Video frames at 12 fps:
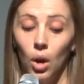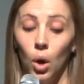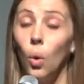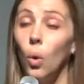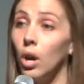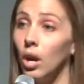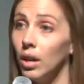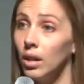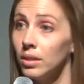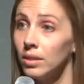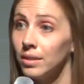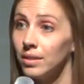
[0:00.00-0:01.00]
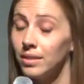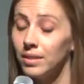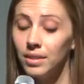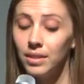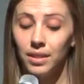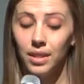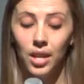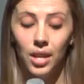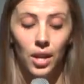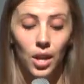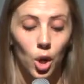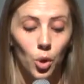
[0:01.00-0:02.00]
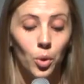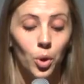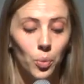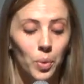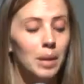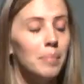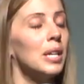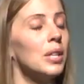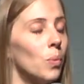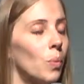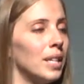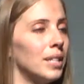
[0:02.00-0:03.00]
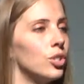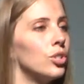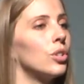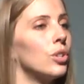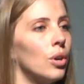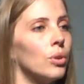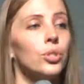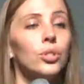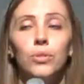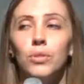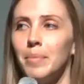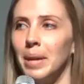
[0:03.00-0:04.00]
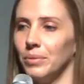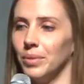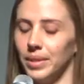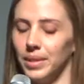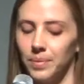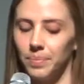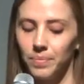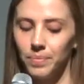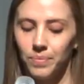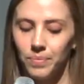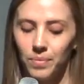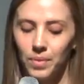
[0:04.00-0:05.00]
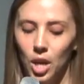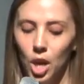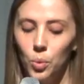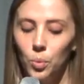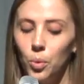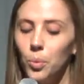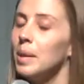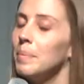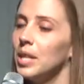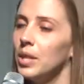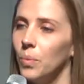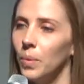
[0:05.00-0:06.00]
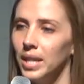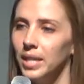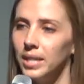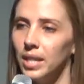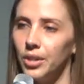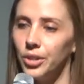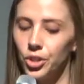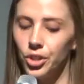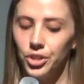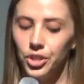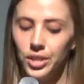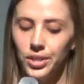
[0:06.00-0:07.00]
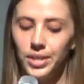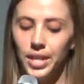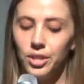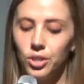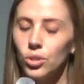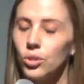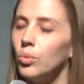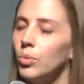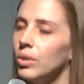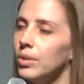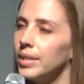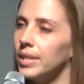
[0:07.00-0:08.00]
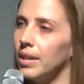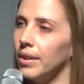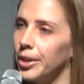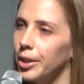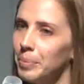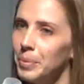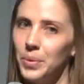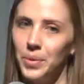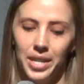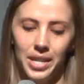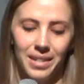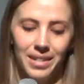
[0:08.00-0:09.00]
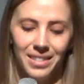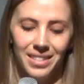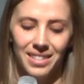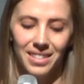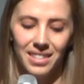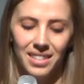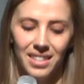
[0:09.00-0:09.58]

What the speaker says: Or will we be the ones to go to the mountains? Will we be the ones in our churches and schools and our communities,